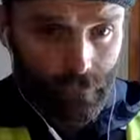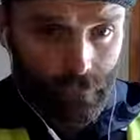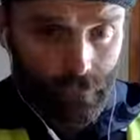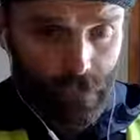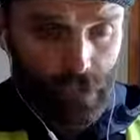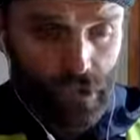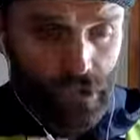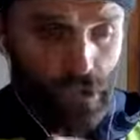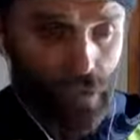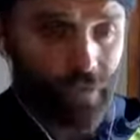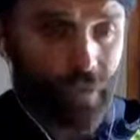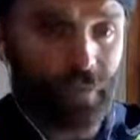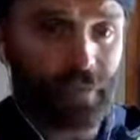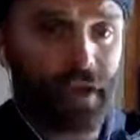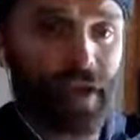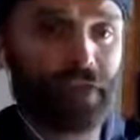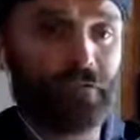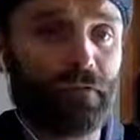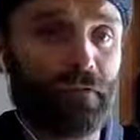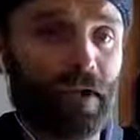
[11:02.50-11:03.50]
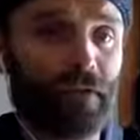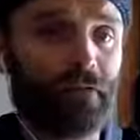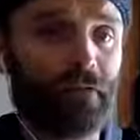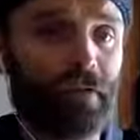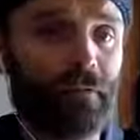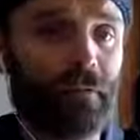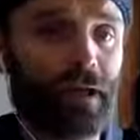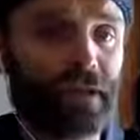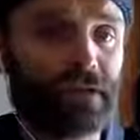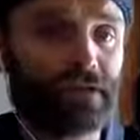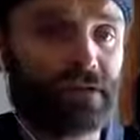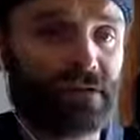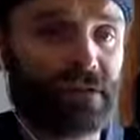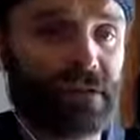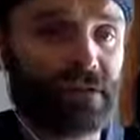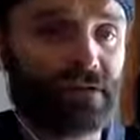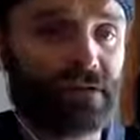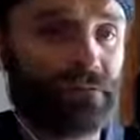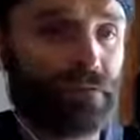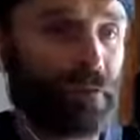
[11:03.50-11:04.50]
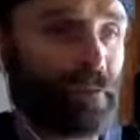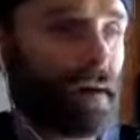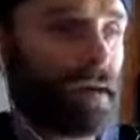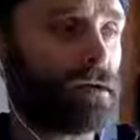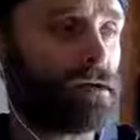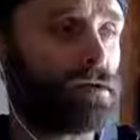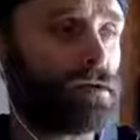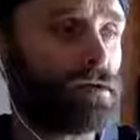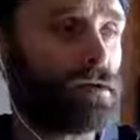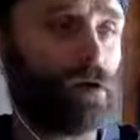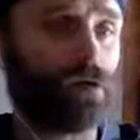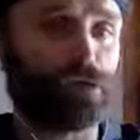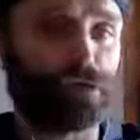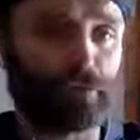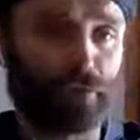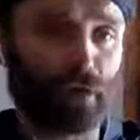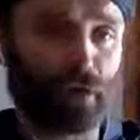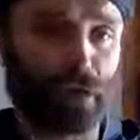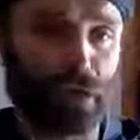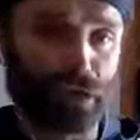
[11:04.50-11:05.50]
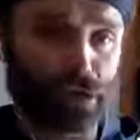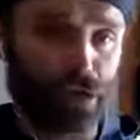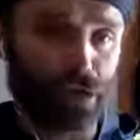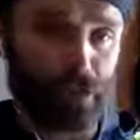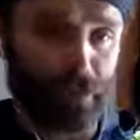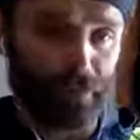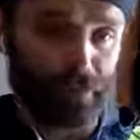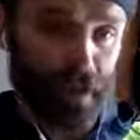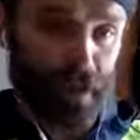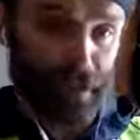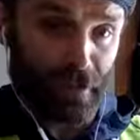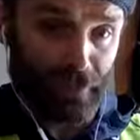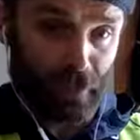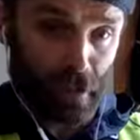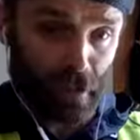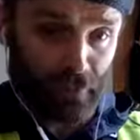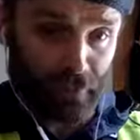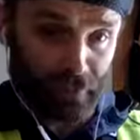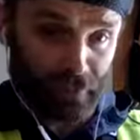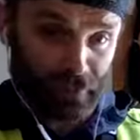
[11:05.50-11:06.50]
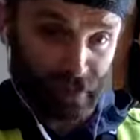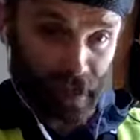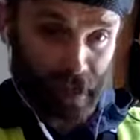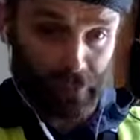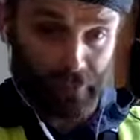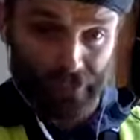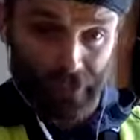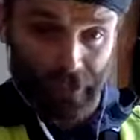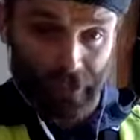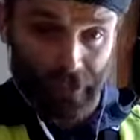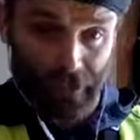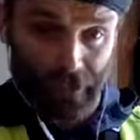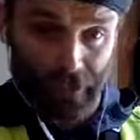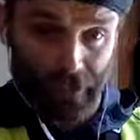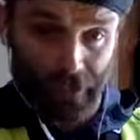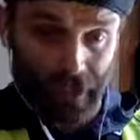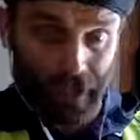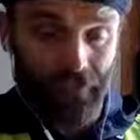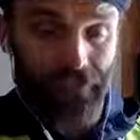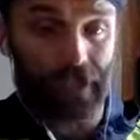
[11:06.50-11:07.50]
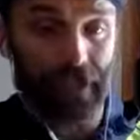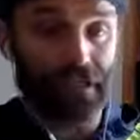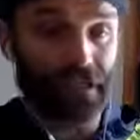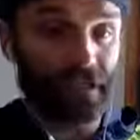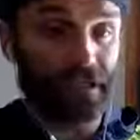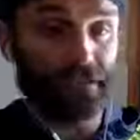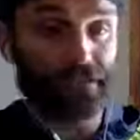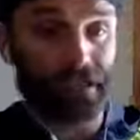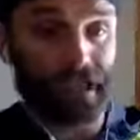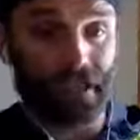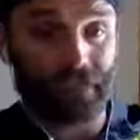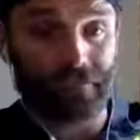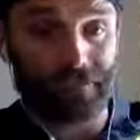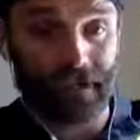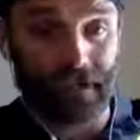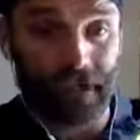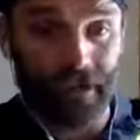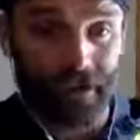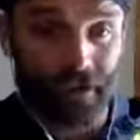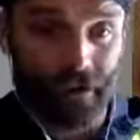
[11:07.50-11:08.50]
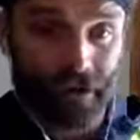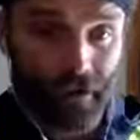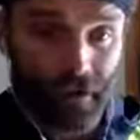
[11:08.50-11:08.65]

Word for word: to come and pay for every man's sins if a man could go to purgatory and pay them off himself and then get into heaven later.